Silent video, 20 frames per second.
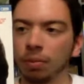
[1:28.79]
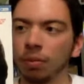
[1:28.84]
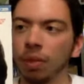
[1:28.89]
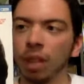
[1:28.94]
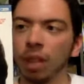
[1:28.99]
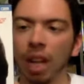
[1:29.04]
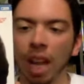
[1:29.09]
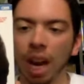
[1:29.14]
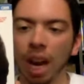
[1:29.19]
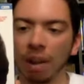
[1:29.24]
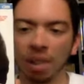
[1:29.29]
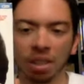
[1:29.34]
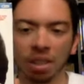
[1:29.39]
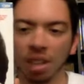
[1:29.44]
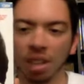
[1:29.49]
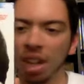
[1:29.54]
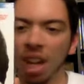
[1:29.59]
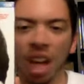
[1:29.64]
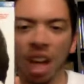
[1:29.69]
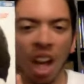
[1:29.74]
and
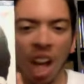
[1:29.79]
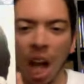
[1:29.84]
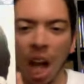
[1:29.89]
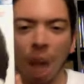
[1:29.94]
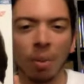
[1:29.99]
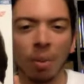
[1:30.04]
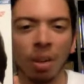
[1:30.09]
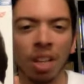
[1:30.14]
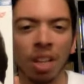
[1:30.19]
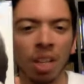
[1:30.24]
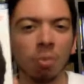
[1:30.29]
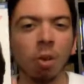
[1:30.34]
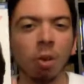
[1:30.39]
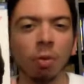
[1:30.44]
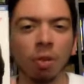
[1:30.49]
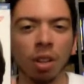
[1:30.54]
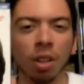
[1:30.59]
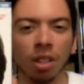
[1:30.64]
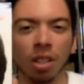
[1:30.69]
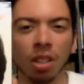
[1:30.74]
I'm really in the mood
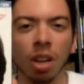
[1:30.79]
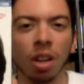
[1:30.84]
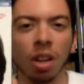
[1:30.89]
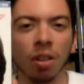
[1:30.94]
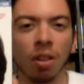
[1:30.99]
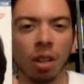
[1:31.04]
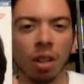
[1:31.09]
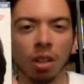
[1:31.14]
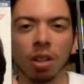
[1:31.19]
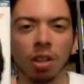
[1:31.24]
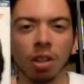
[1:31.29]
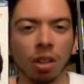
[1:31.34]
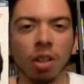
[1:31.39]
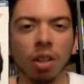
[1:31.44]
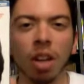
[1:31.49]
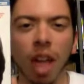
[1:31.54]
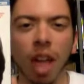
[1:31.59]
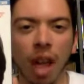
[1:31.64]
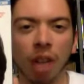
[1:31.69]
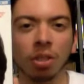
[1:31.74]
for a
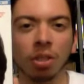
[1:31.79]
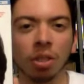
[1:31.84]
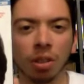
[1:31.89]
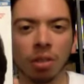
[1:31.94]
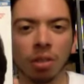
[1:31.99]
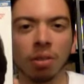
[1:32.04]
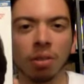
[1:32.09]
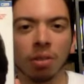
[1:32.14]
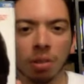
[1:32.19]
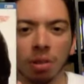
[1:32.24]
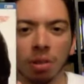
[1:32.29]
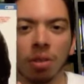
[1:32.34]
good action,